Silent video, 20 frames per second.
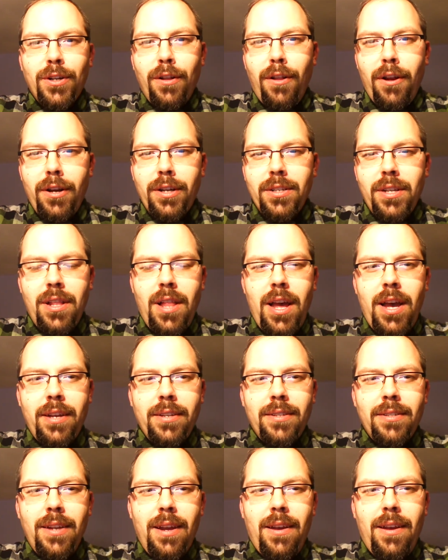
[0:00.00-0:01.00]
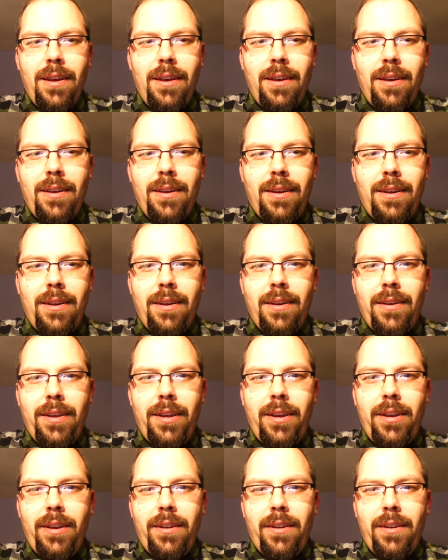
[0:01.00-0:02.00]
Clark's class. Uh,
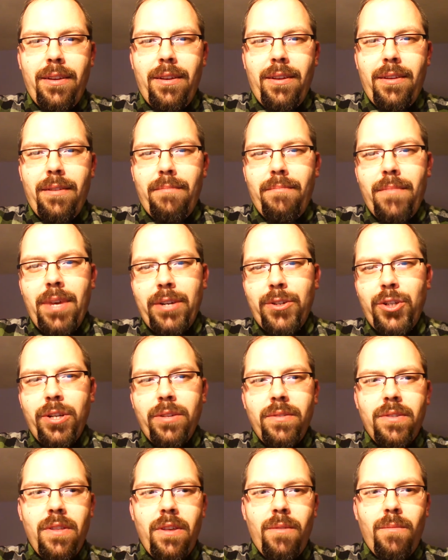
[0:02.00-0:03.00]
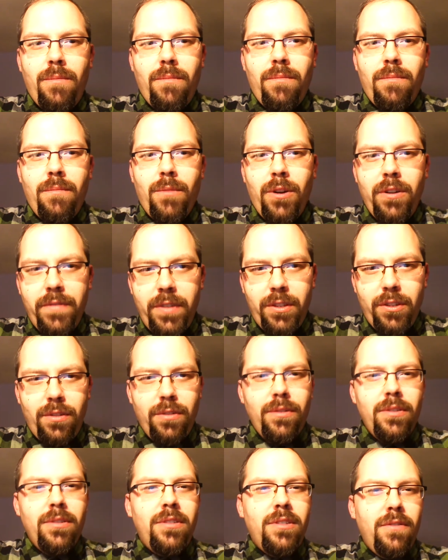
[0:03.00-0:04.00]
he, he mentions that one of his
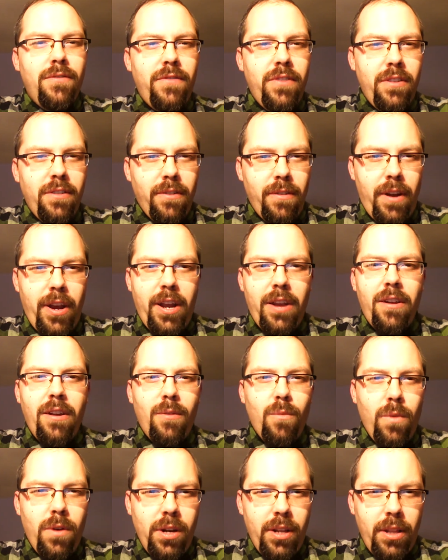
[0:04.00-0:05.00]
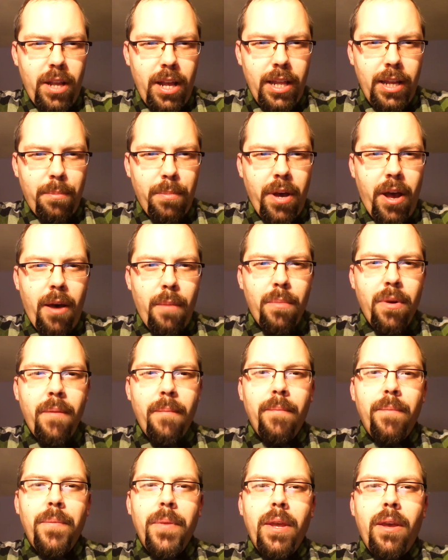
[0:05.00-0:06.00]
students in fifth grade had won a lollipop,
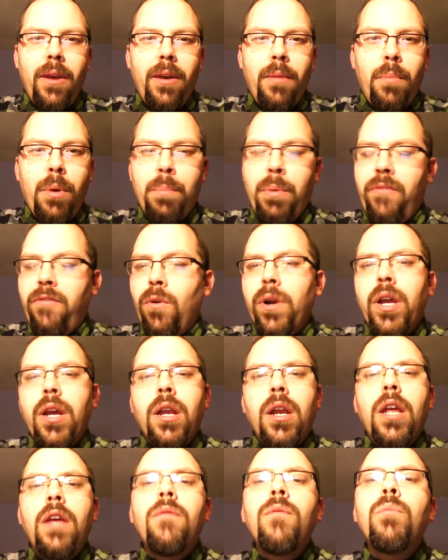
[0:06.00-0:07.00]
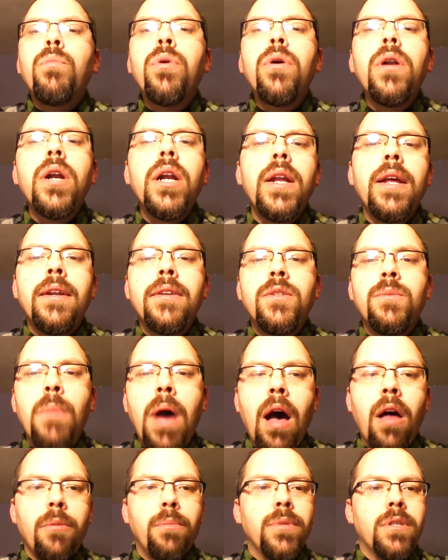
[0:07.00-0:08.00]
but before he could even put it in his
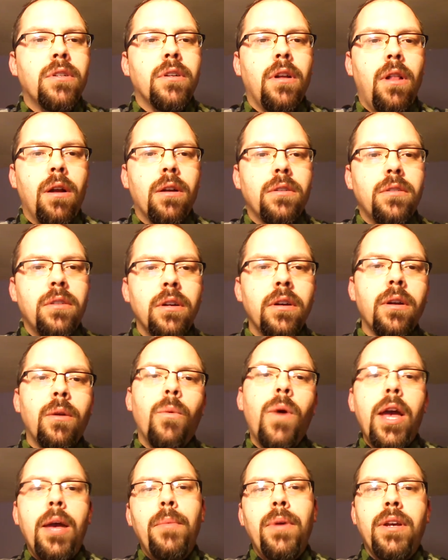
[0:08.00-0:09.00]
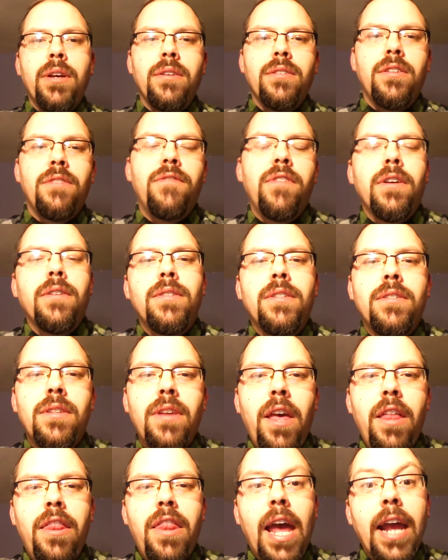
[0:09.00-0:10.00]
mouth, Mr. Clark took it away because he failed to
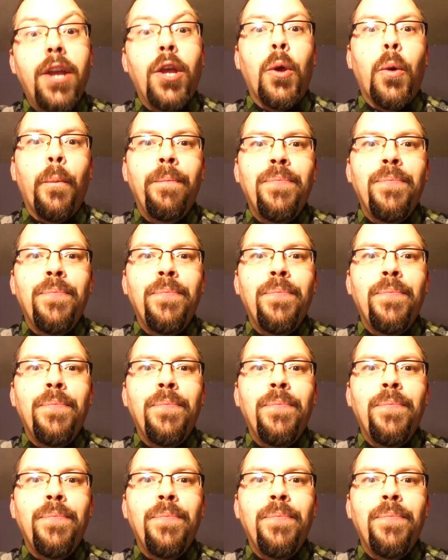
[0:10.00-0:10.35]
say thank you.